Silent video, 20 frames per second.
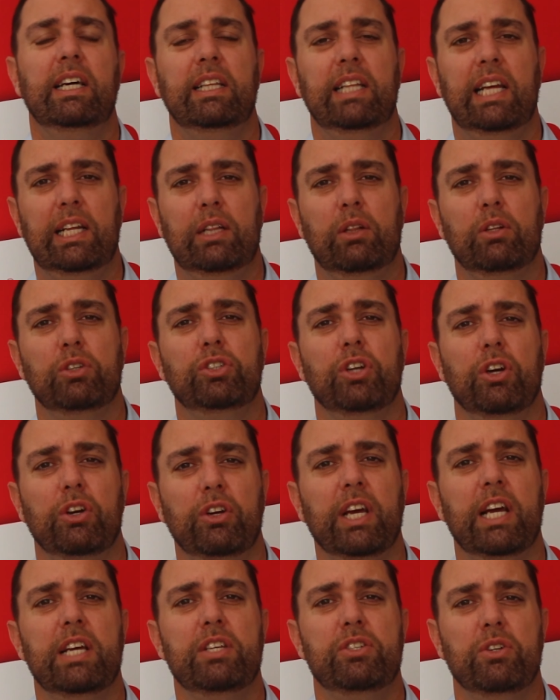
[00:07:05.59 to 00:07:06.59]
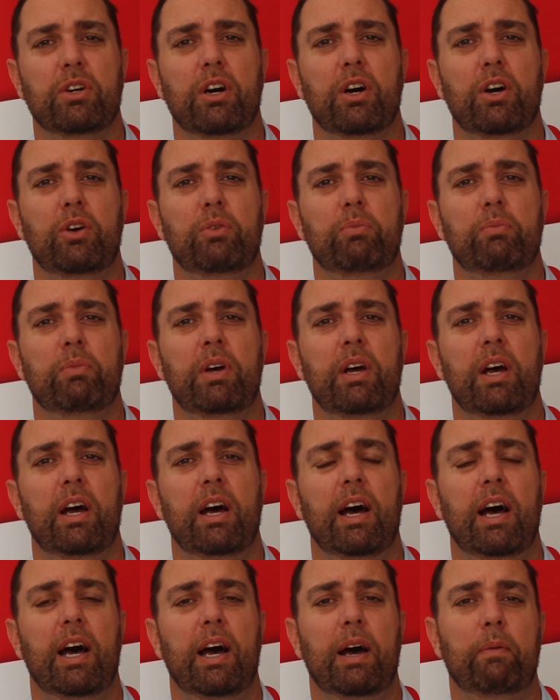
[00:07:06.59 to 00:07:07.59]
that it'll showcase your home
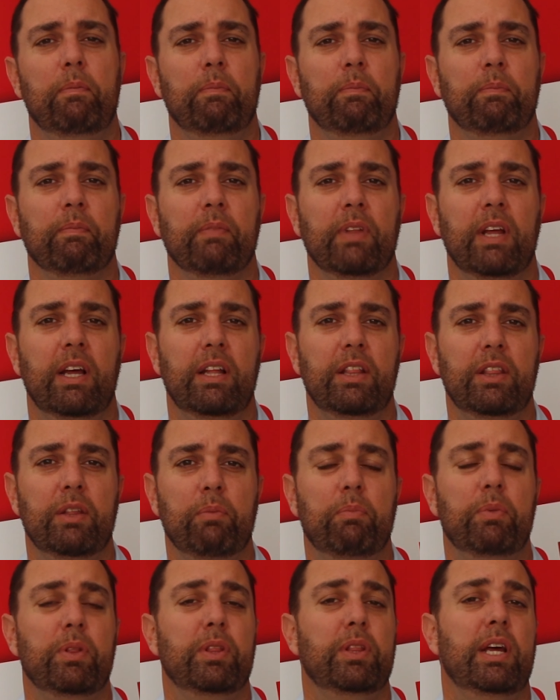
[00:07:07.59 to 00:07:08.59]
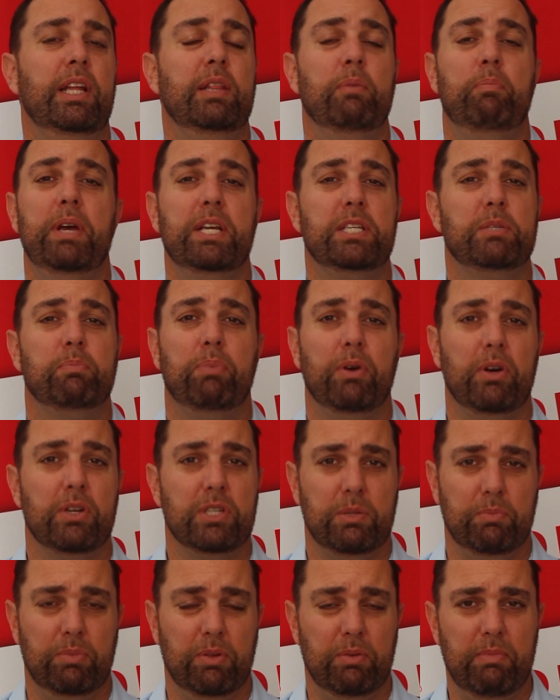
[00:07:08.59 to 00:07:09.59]
in the best
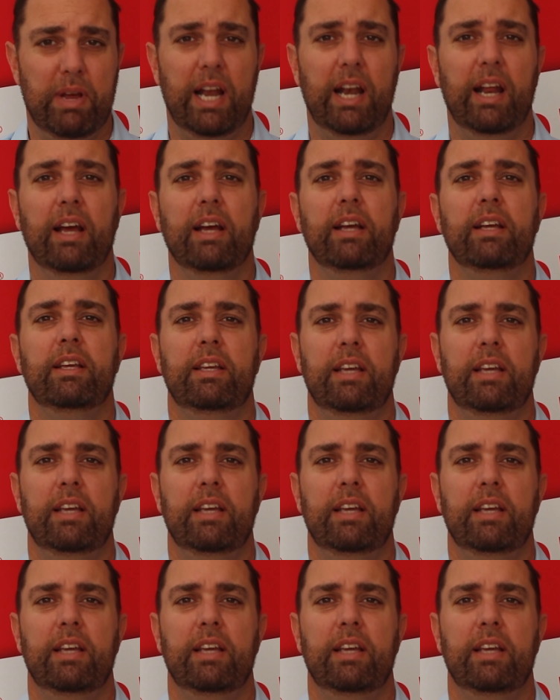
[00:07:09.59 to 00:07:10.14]
possible manner?